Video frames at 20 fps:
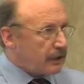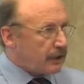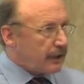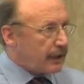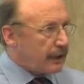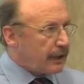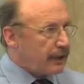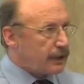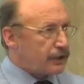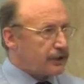
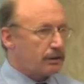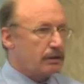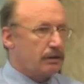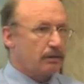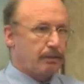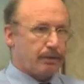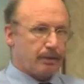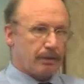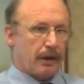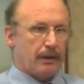and does the
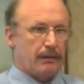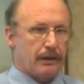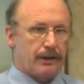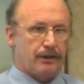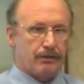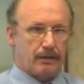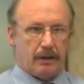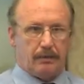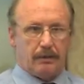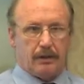
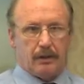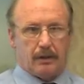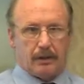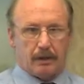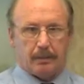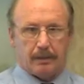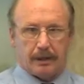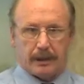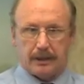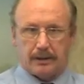initial primary
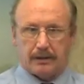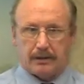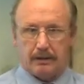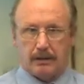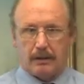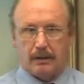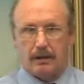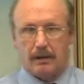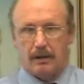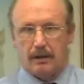treatment of
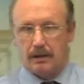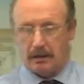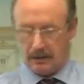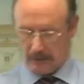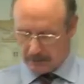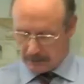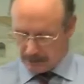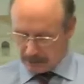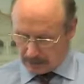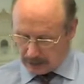the
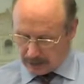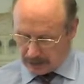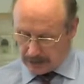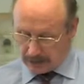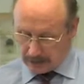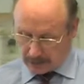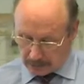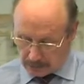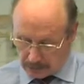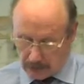patient.
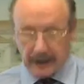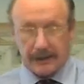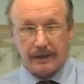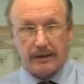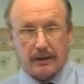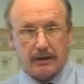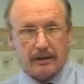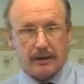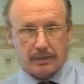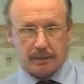
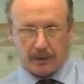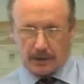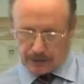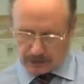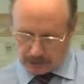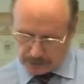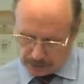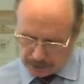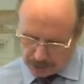Okay, quite a